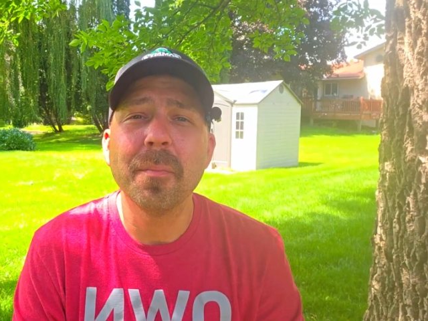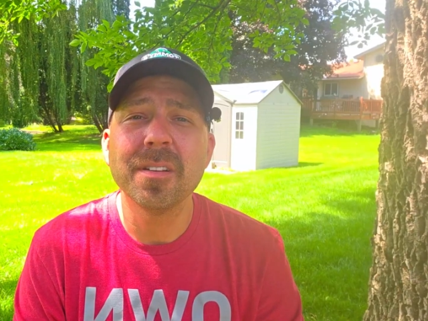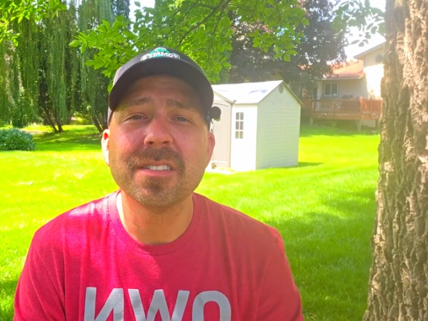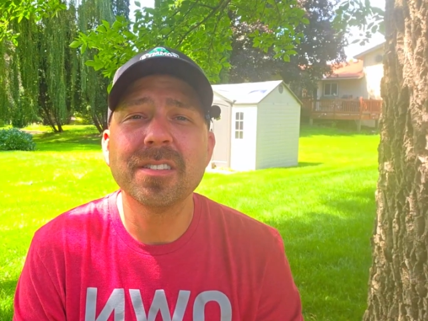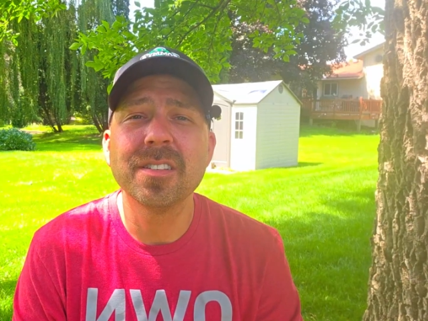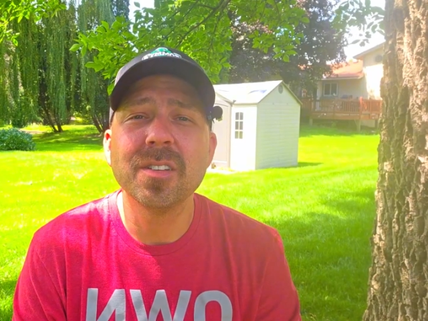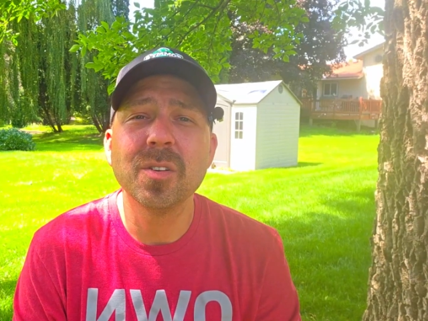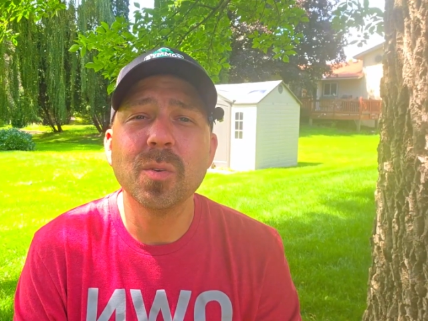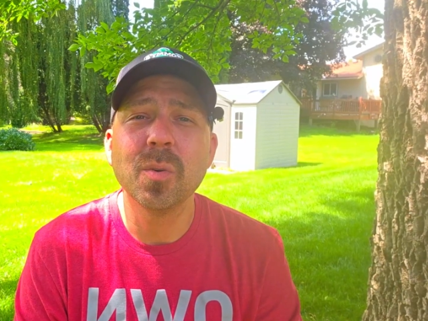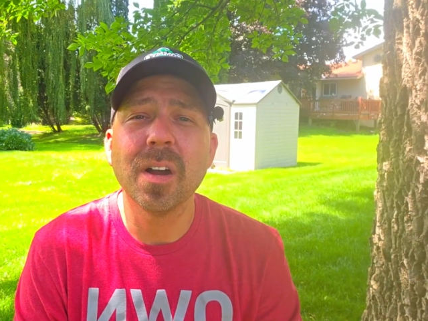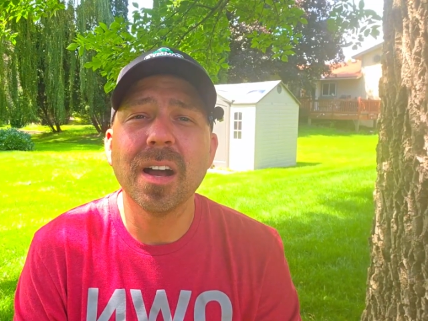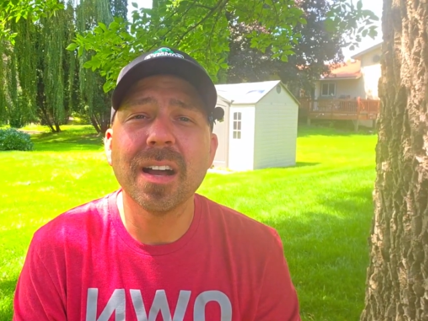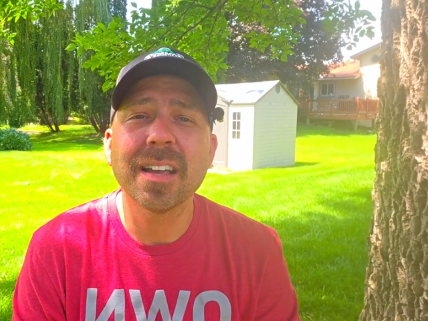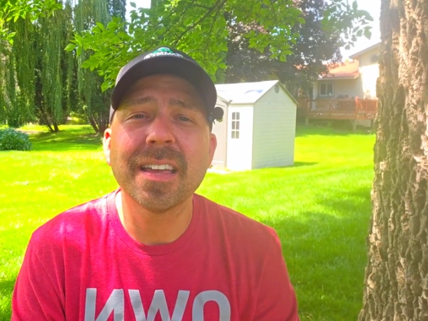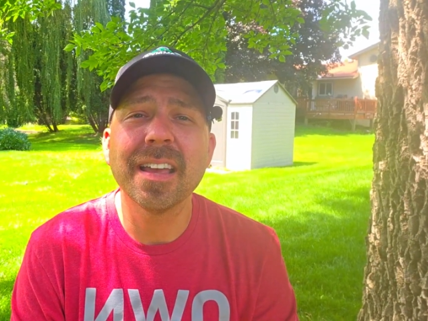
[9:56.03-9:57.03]

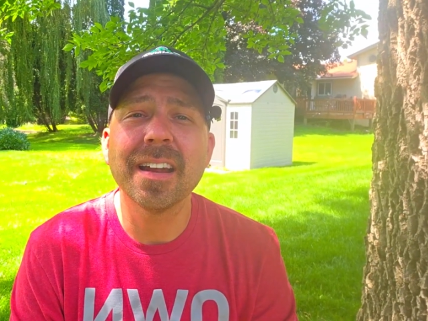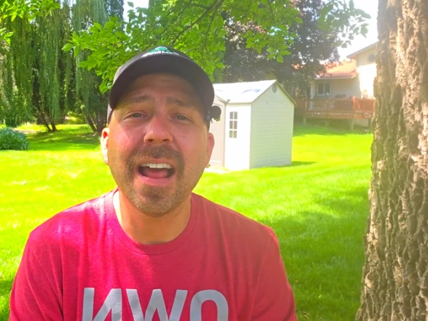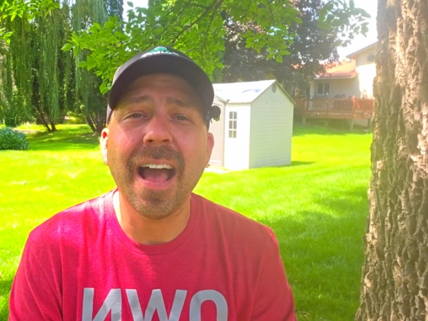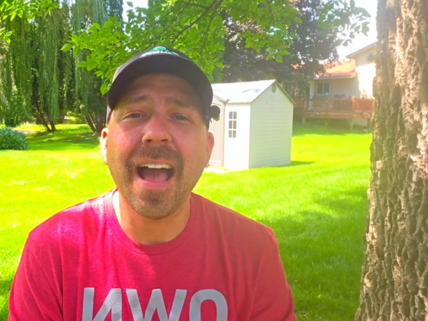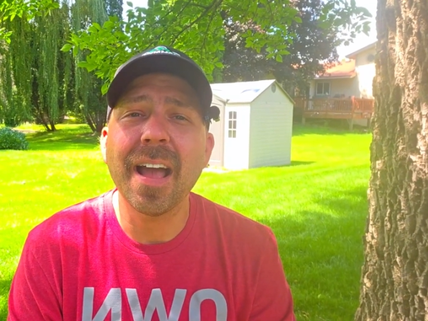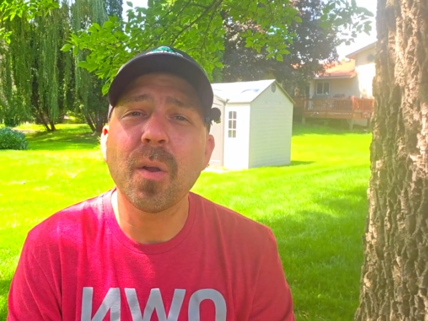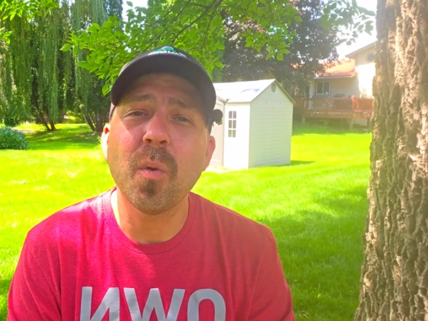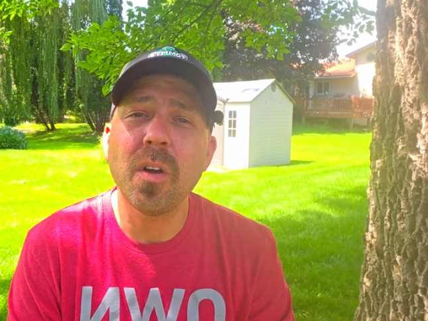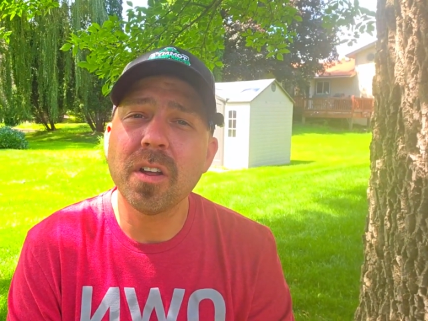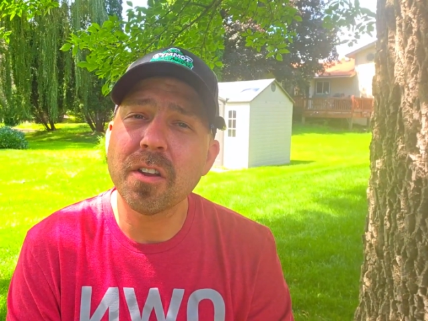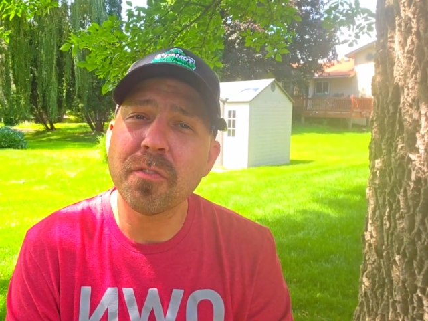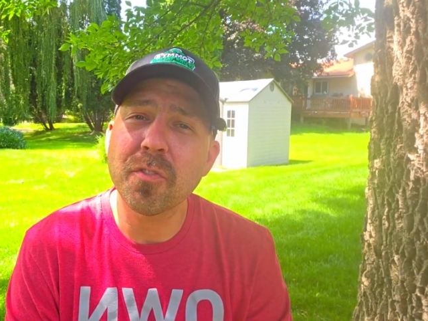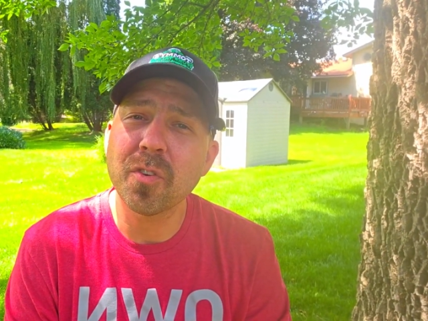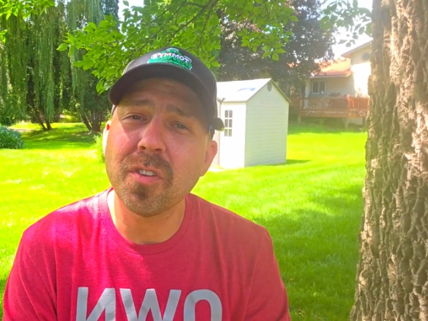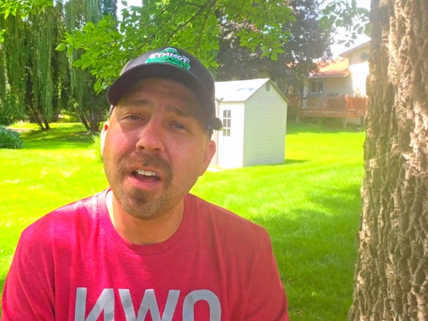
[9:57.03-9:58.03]
to get high quality
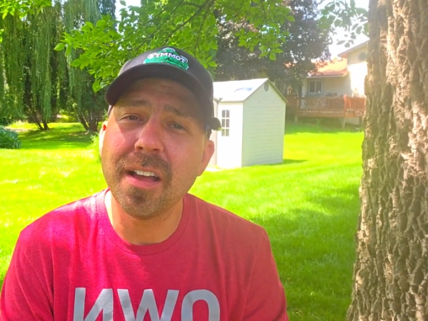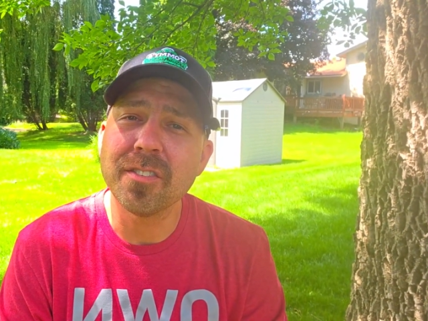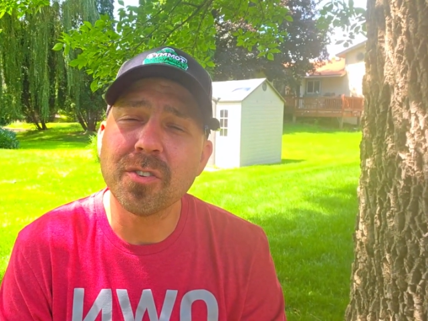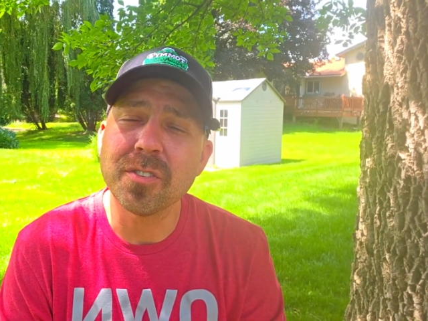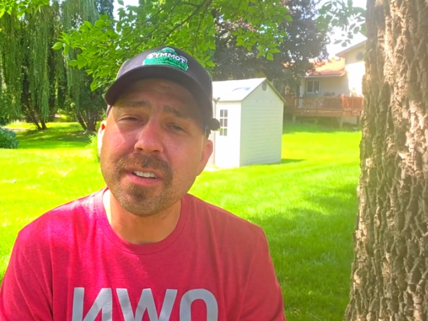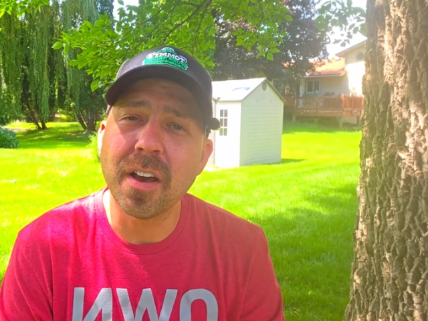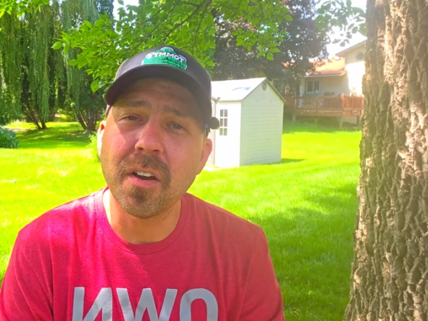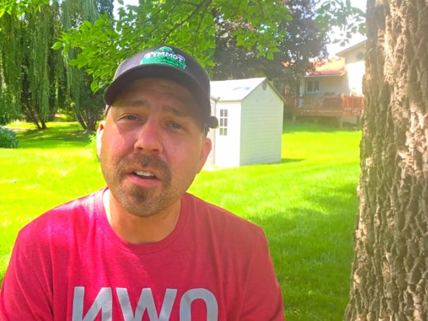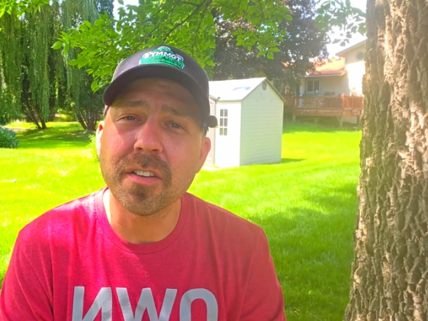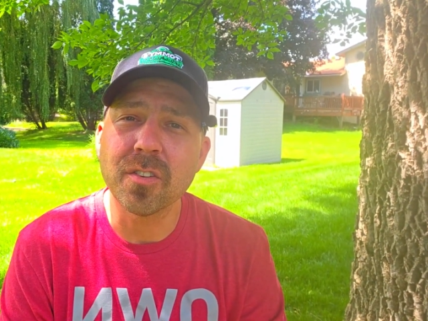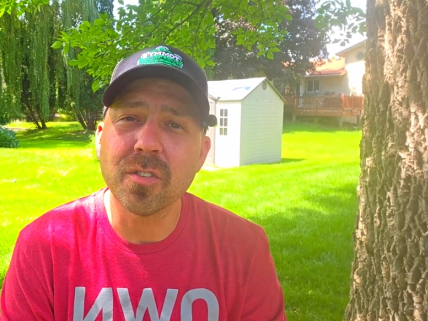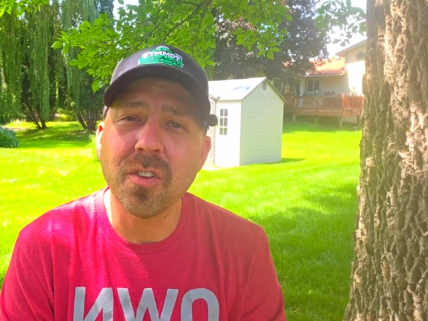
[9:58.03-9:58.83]
fertilizer down on your